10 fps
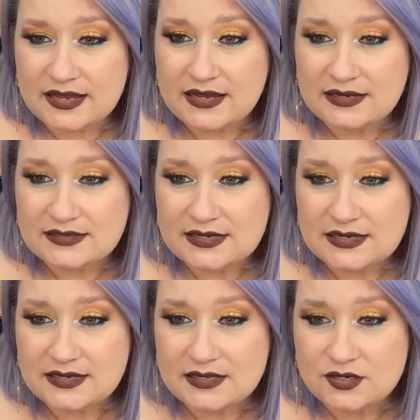8,
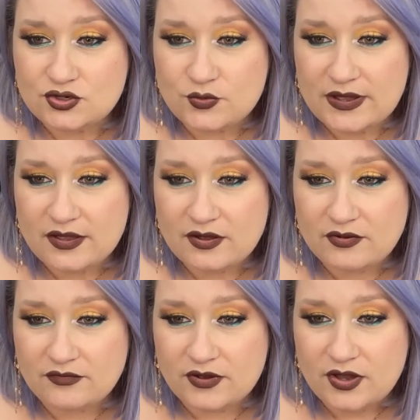10,
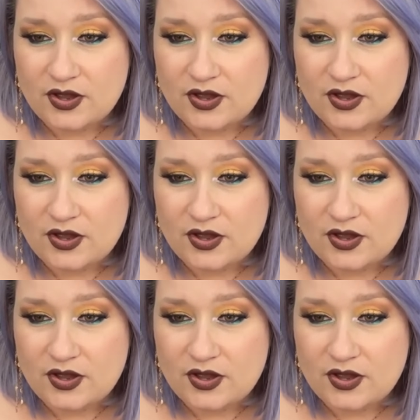12,